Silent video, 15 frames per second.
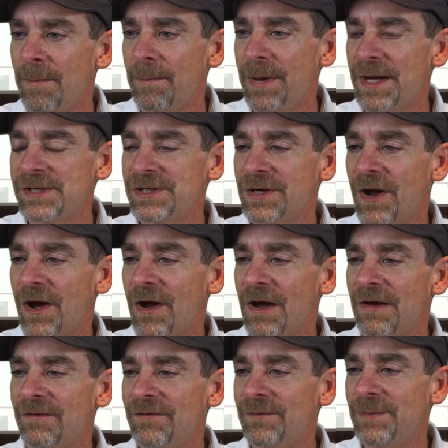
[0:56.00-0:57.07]

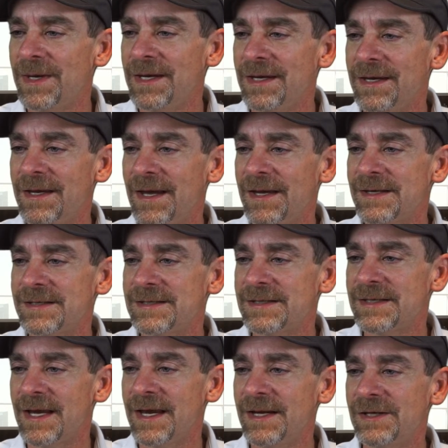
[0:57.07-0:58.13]
Peshkov, P E
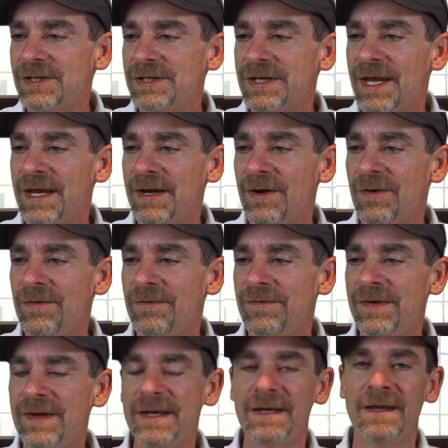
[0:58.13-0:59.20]
S H K O
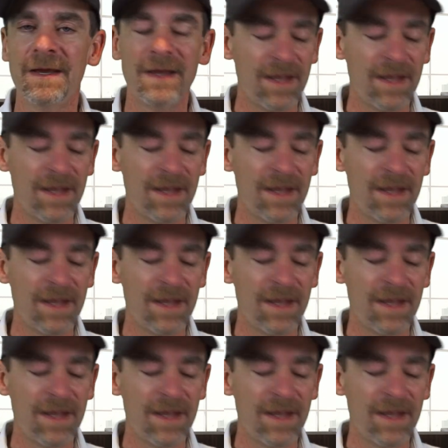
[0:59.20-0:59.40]
V.